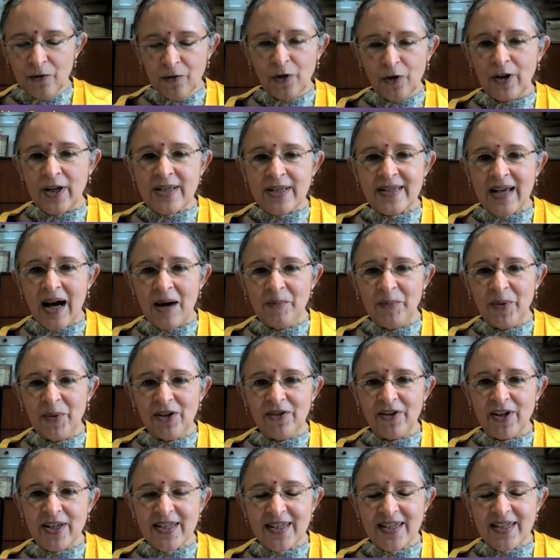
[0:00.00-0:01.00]
For example,
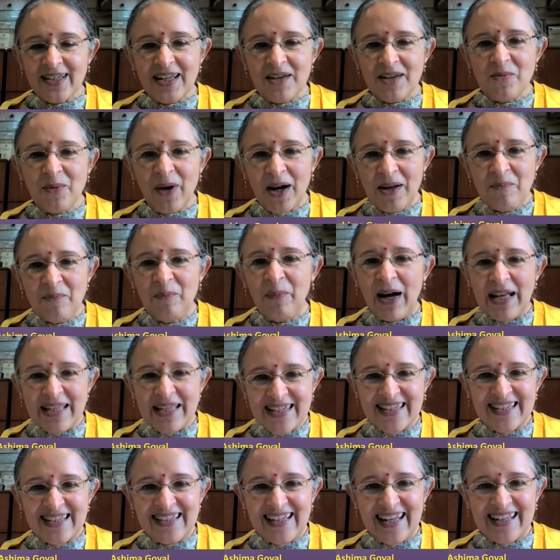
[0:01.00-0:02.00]
recently one
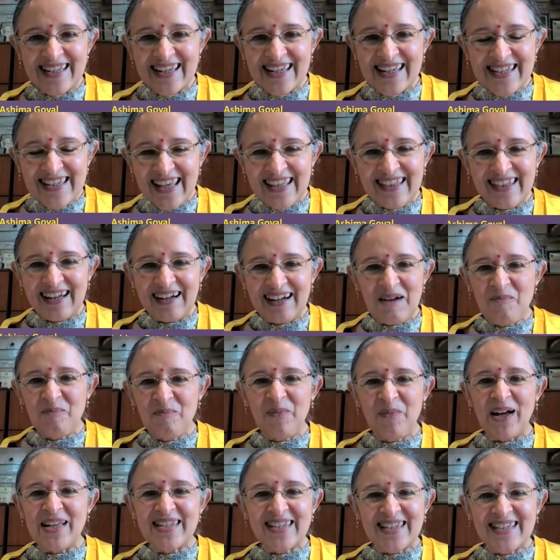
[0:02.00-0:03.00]
puzzle, as I said, there are
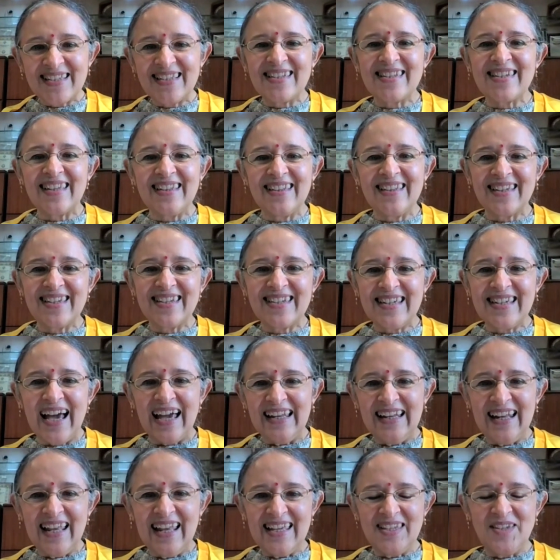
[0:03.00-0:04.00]
puzzles in the
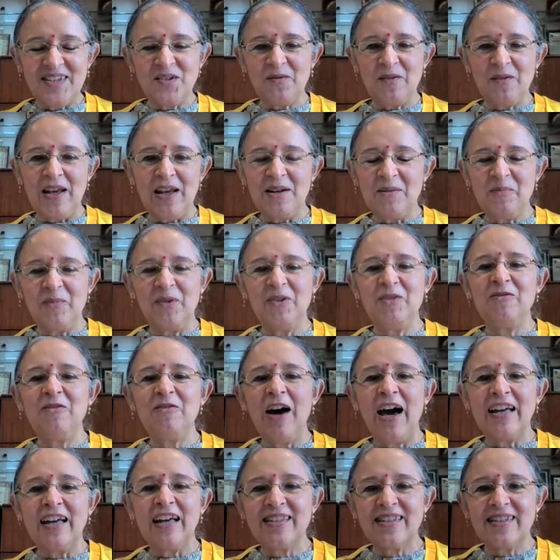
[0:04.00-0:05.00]
stylized development
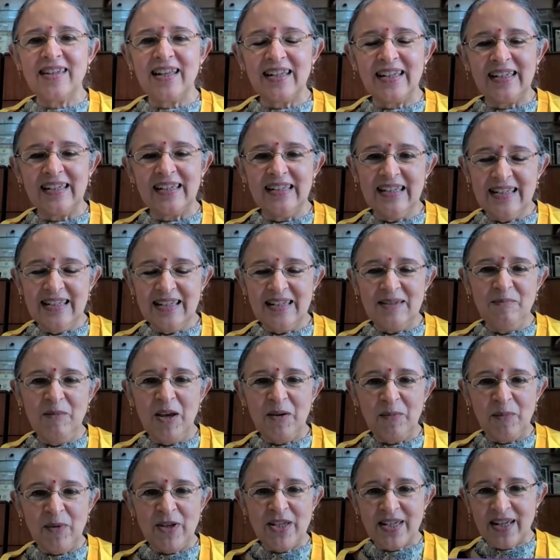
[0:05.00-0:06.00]
facts that
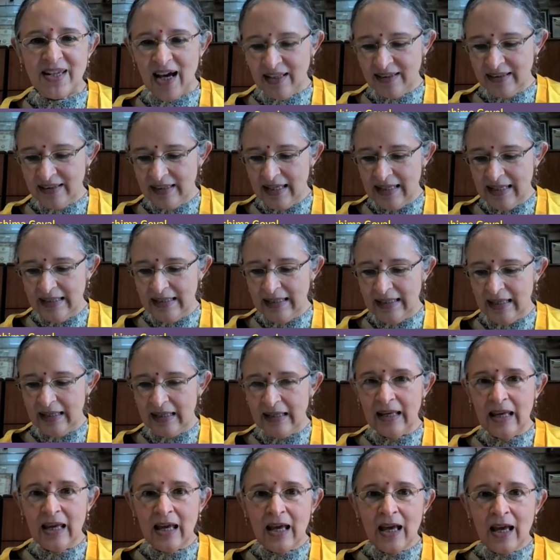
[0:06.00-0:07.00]
make me start
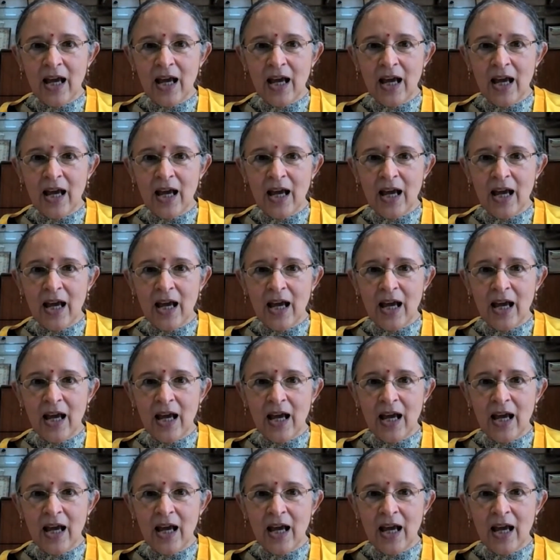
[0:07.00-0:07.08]
thinking.